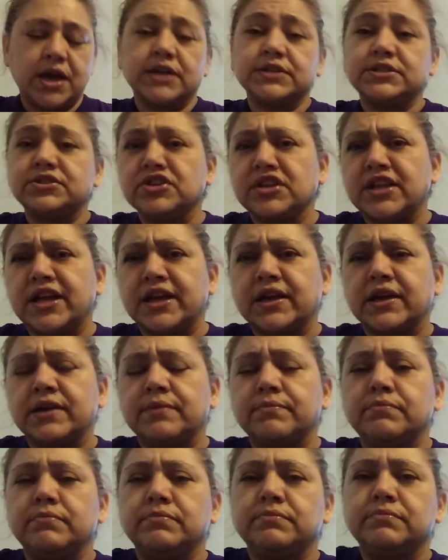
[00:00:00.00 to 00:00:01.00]
I still like
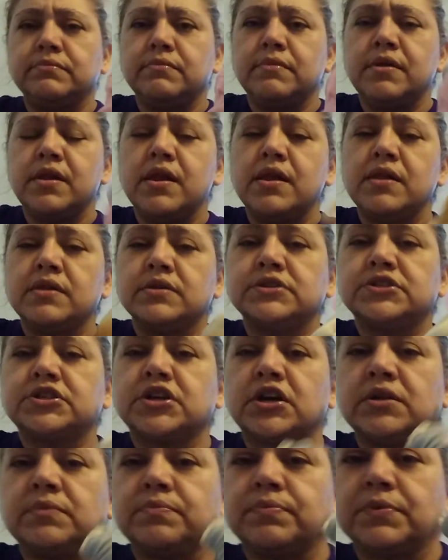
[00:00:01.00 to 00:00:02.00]
it. She's
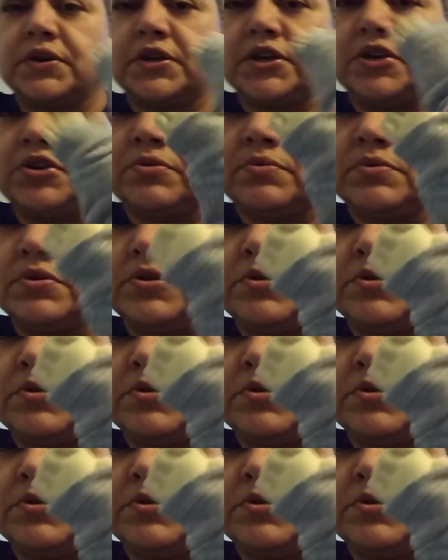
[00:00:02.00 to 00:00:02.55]
got a cute